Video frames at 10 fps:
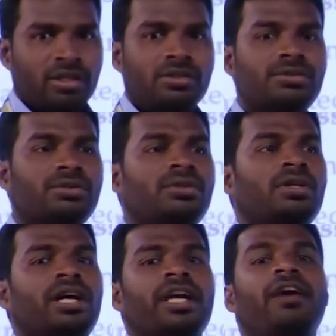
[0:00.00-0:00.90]
So
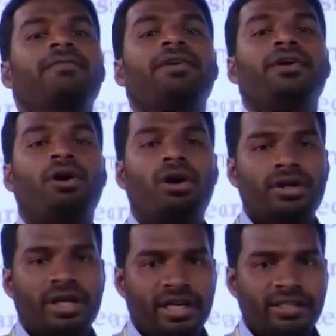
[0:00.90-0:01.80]
every
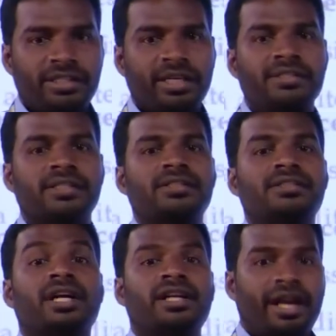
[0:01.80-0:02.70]
organizations
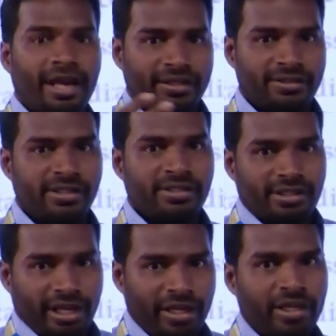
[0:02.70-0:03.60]
that are
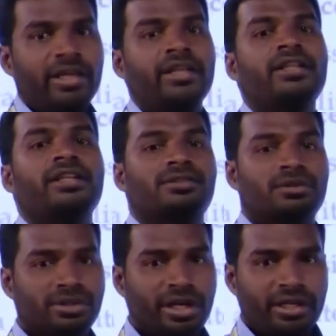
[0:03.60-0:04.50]
existing in the
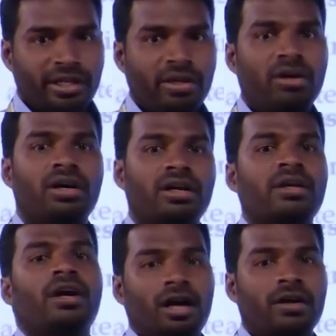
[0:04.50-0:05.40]
society or
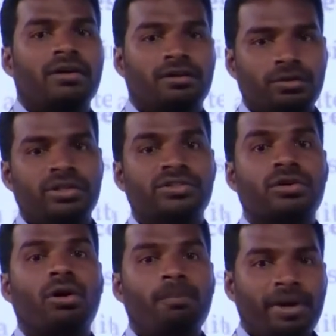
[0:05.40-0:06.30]
who is
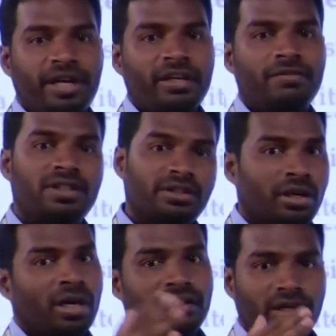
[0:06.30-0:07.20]
competing with the
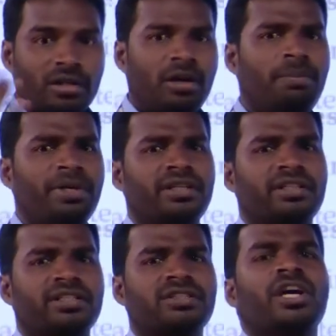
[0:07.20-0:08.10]
other
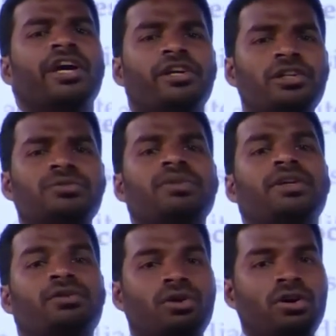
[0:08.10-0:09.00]
competitors usually
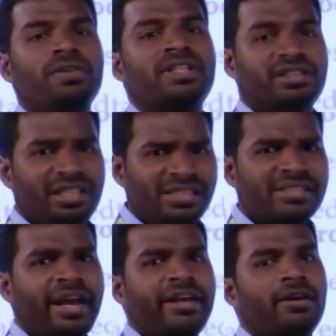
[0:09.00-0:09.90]
go with this
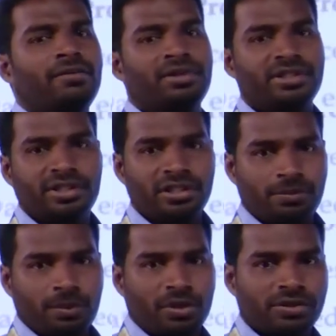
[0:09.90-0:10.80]
kind of research
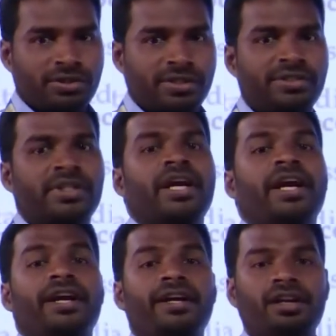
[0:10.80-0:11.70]
process
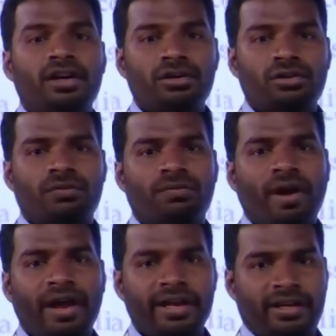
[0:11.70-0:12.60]
in order to
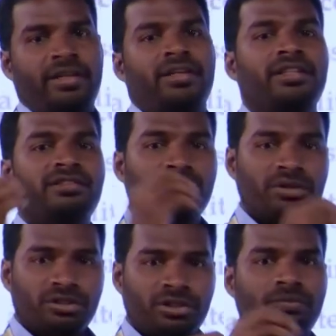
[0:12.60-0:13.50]
find the
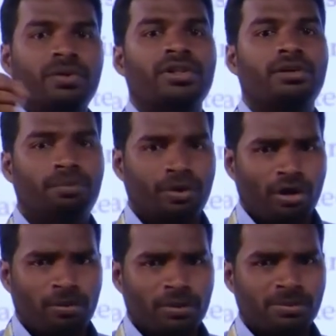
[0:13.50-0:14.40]
solution for the
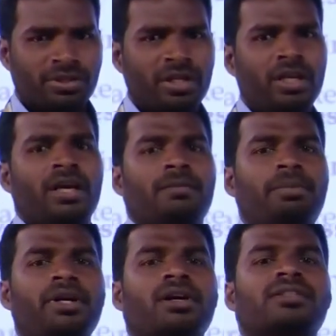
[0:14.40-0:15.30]
problems,
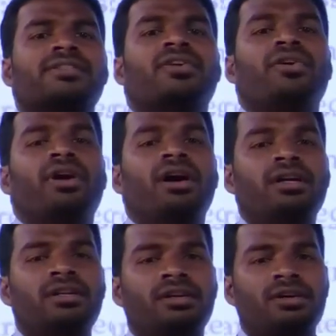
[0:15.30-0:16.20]
because
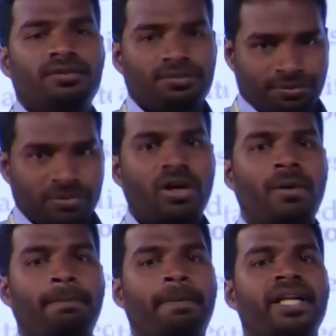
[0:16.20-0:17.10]
lot of
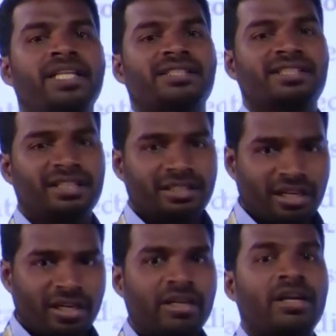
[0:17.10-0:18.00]
companies that
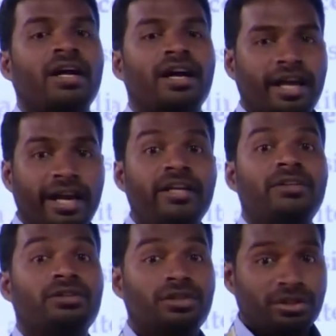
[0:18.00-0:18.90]
are
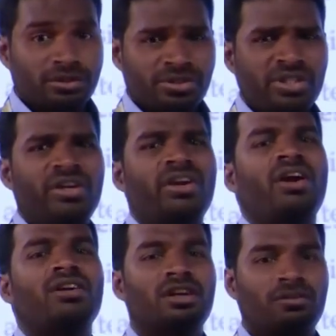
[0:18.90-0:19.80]
introducing
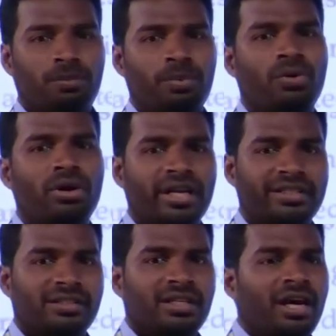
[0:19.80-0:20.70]
lot of
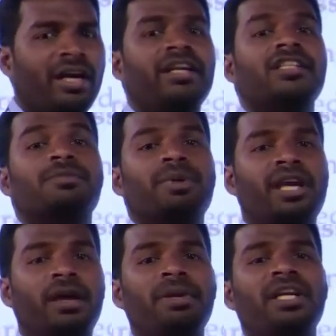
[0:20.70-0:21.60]
products and it is
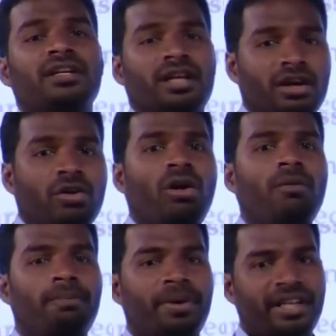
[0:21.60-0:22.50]
becoming a
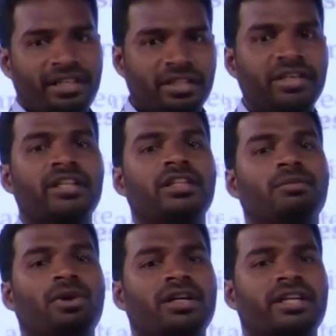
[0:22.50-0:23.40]
competitor in the
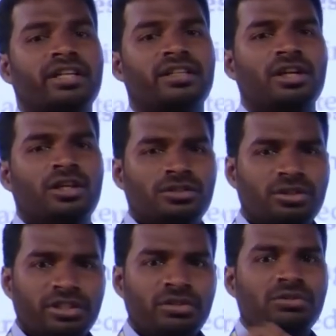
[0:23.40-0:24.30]
market. So
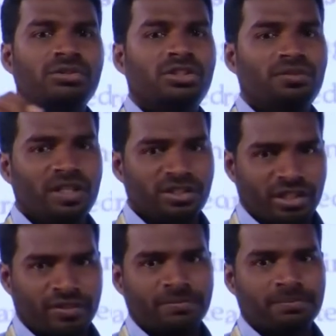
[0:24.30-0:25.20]
in this situation,